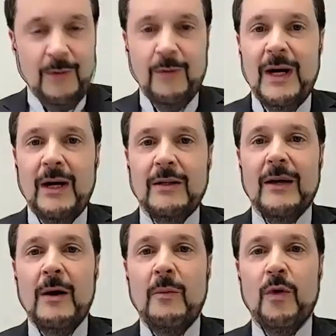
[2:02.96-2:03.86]

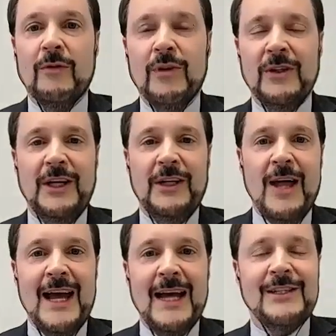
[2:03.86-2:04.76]
Well, we're really
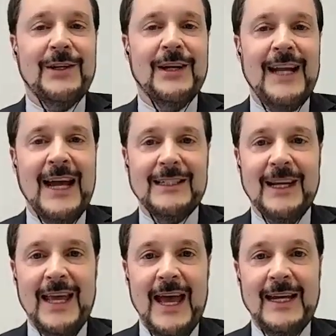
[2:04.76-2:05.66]
glad to connect
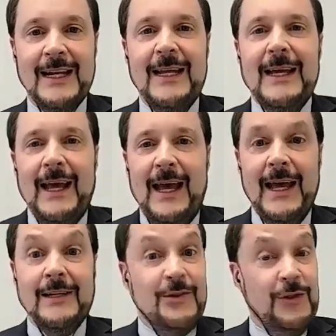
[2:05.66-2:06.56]
again
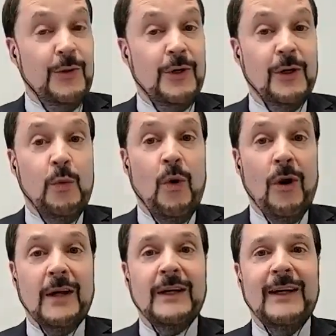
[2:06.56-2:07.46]
and do good
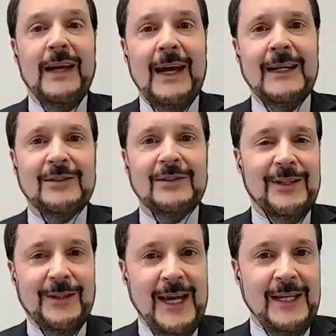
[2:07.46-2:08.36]
work, as
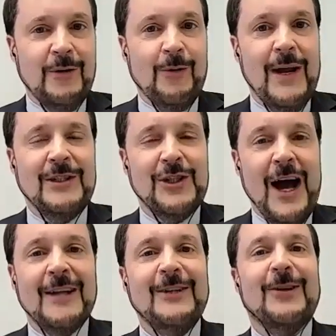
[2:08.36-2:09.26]
the late, great
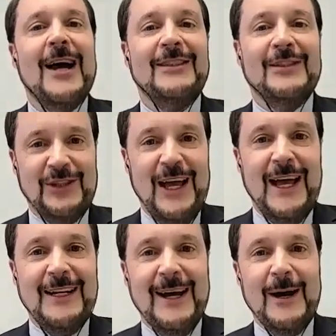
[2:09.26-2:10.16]
John Glenn
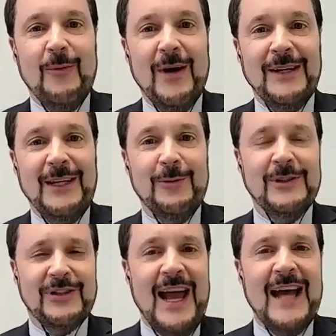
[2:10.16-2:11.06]
said when he
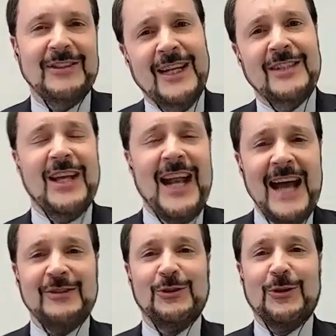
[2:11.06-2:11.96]
was asked, as an
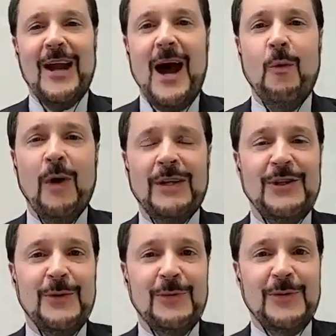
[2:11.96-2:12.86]
astronaut, what do
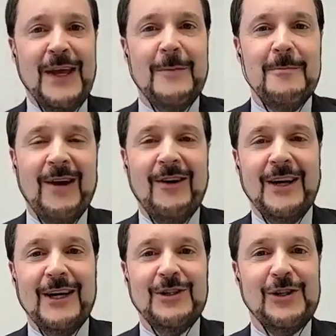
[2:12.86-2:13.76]
you think
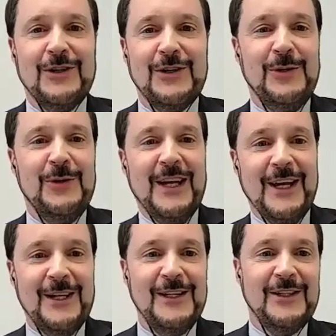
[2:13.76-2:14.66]
America should do to
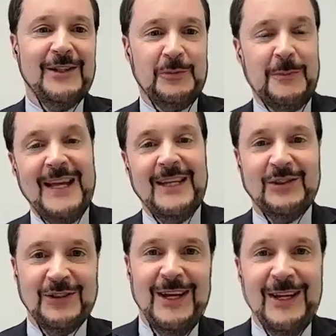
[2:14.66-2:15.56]
get into
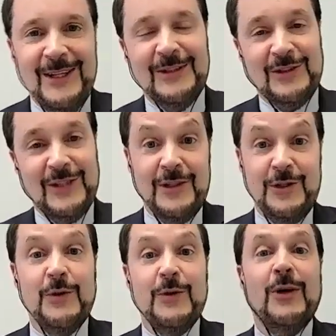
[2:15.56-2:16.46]
space? He said,
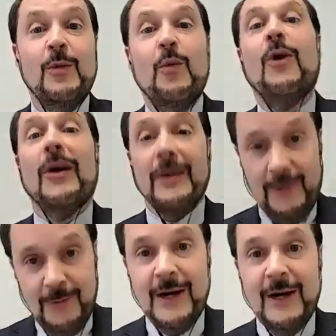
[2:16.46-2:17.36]
do good work.
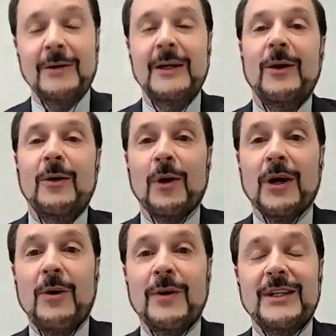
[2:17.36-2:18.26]
Well, we're
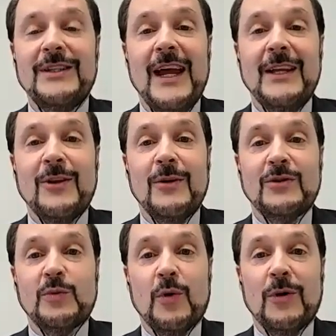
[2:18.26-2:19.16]
going to take
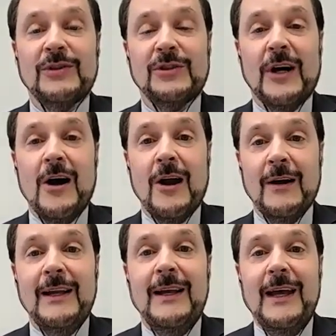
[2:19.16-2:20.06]
those words to
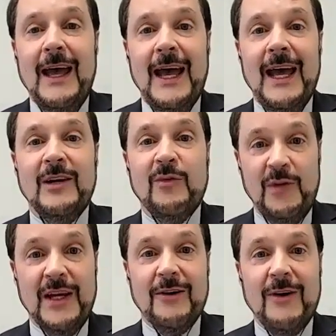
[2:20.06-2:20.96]
heart and
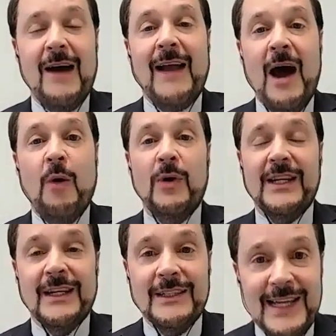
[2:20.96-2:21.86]
figure out how we
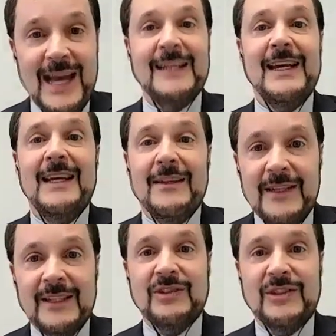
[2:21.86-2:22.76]
can get
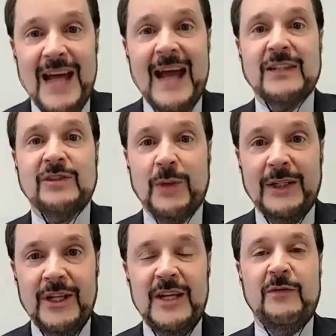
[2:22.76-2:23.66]
this tax
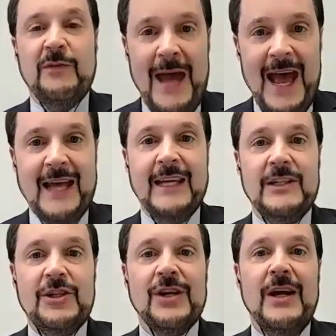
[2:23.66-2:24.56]
relief
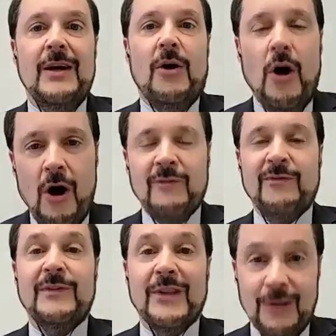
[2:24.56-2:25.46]
package
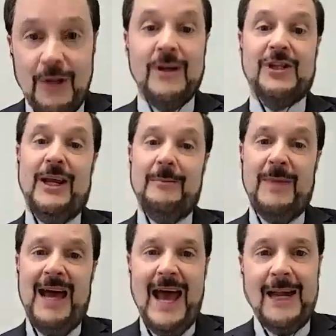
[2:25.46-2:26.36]
off the launching
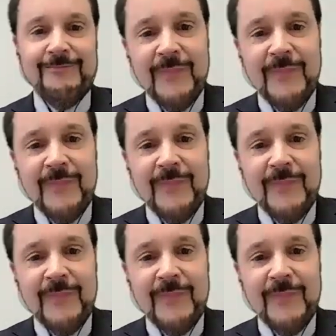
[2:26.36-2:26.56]
pad.